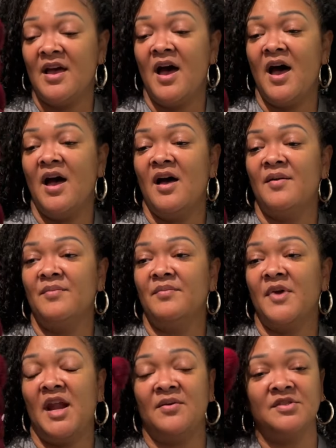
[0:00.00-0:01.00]
And
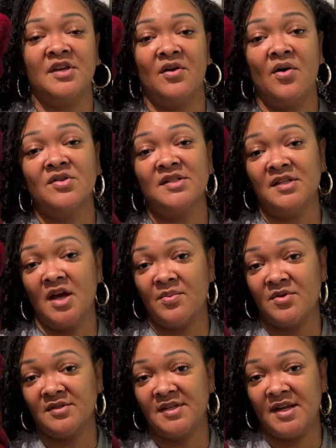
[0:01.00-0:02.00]
I was going to hold a
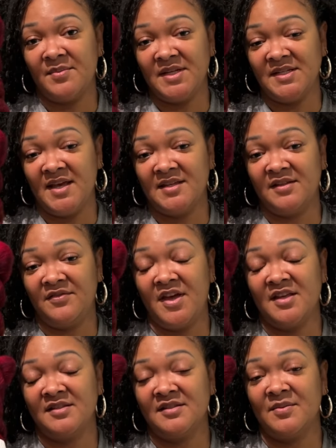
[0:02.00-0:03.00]
double to knit my test
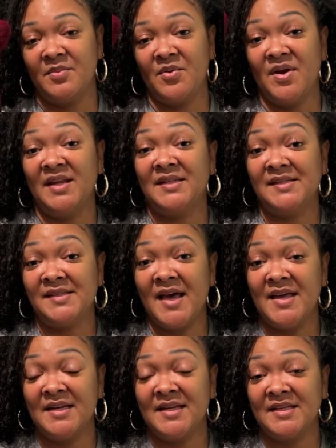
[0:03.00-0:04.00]
vest. But what I
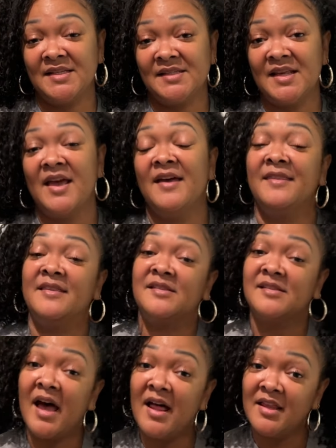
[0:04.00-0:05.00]
decided is the
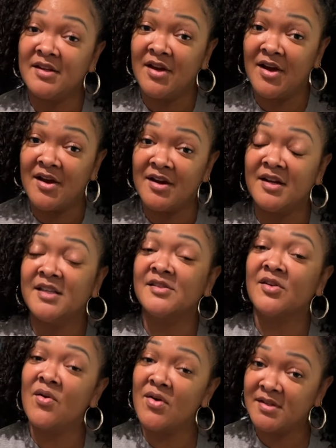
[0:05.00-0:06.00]
solid yarn is
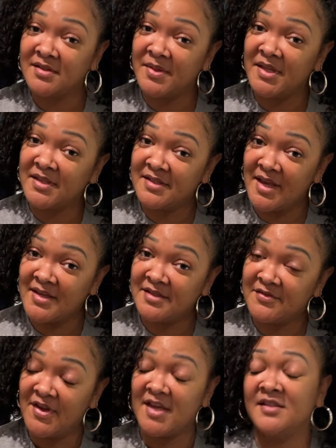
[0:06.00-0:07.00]
going to be the
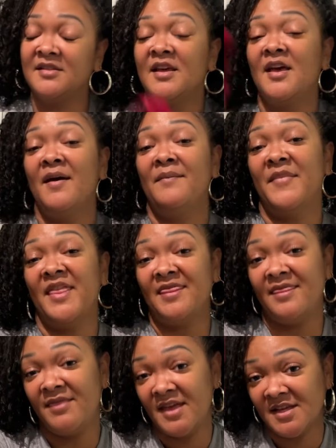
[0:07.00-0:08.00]
test vest, but
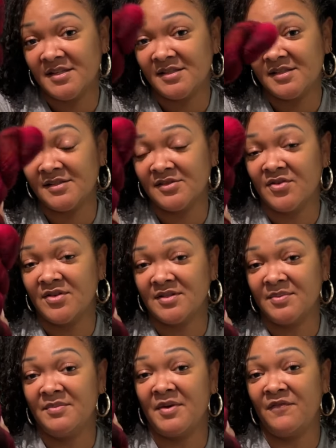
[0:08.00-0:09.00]
this is going
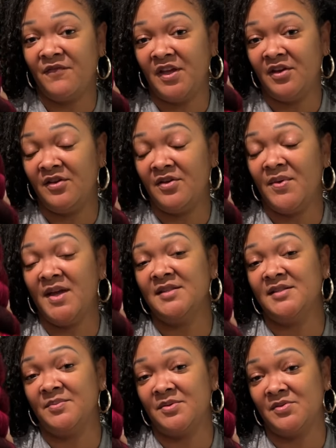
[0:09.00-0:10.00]
to be my fingering
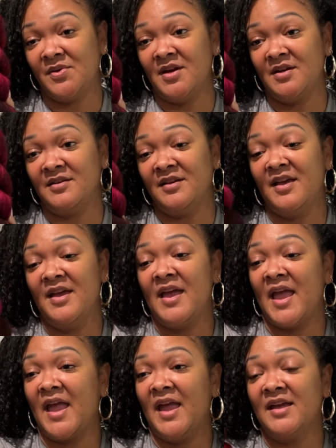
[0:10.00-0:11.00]
weight zipper sweater.
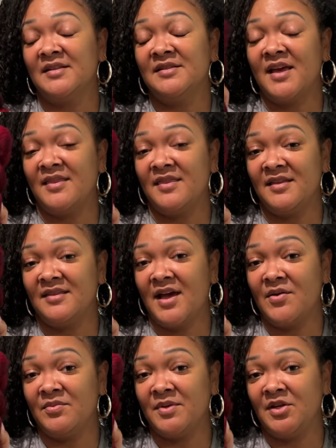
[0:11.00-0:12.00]
And I think
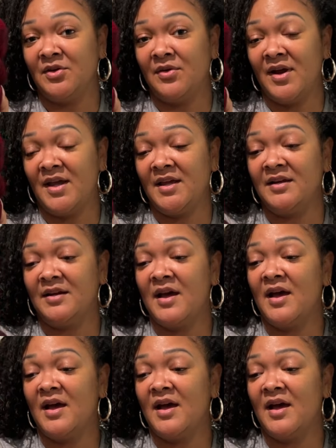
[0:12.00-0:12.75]
that would be great.